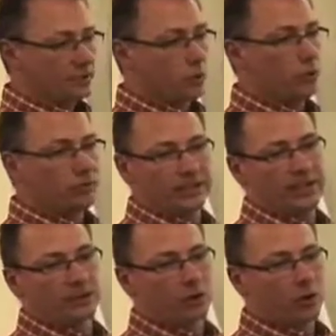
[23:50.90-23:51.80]
move,
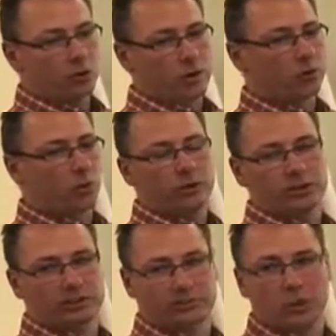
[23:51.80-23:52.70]
and all groundwater
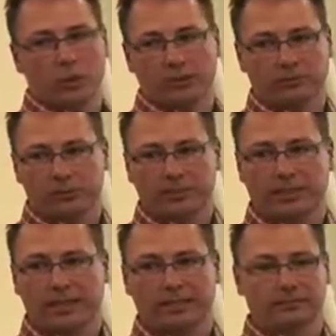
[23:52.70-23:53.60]
is flowing. Just
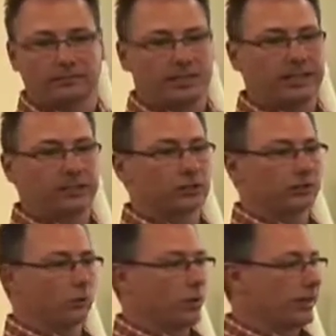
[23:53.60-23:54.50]
like lakes are
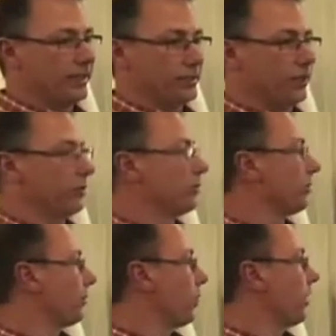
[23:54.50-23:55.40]
flowing and rivers
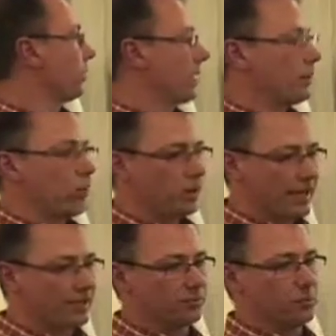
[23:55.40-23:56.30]
are flowing, groundwater
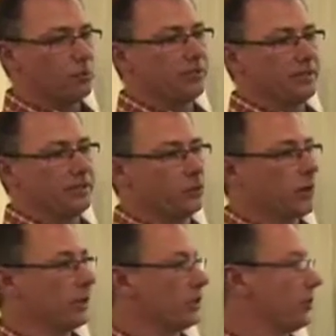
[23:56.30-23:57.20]
has movement and
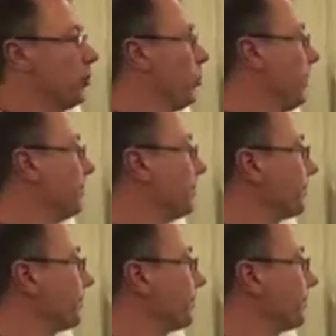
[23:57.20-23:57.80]
direction to it.